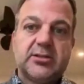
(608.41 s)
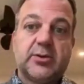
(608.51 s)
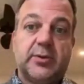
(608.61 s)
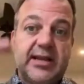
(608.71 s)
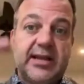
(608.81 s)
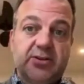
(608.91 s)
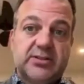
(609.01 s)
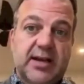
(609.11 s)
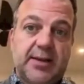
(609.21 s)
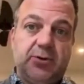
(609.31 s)
So in 10
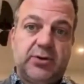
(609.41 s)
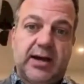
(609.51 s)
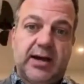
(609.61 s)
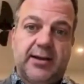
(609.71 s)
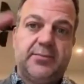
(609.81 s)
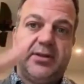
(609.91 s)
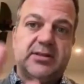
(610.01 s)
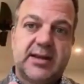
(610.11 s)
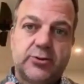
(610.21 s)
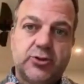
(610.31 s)
years' time, you die.
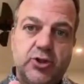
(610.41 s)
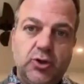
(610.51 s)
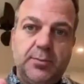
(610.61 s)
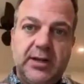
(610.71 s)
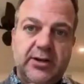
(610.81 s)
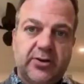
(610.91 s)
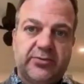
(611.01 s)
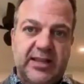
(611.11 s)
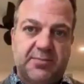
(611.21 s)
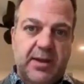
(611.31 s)
There's now 2 million
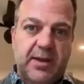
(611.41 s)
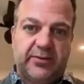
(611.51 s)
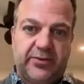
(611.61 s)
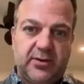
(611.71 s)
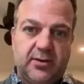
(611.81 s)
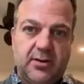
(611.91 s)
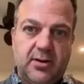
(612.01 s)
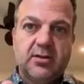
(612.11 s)
of death benefit.